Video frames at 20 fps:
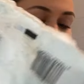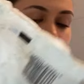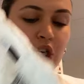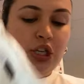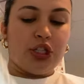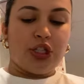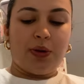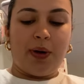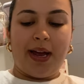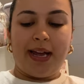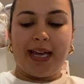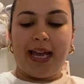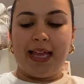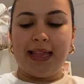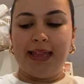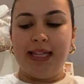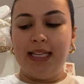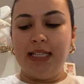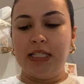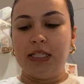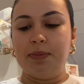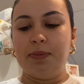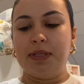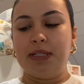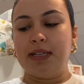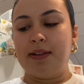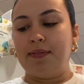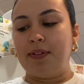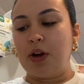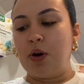So I get these
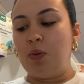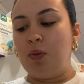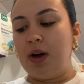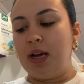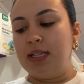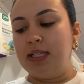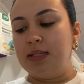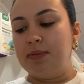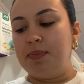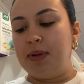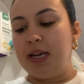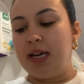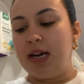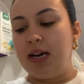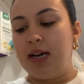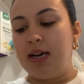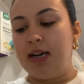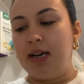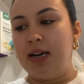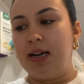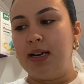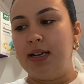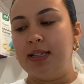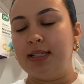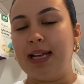specific ones because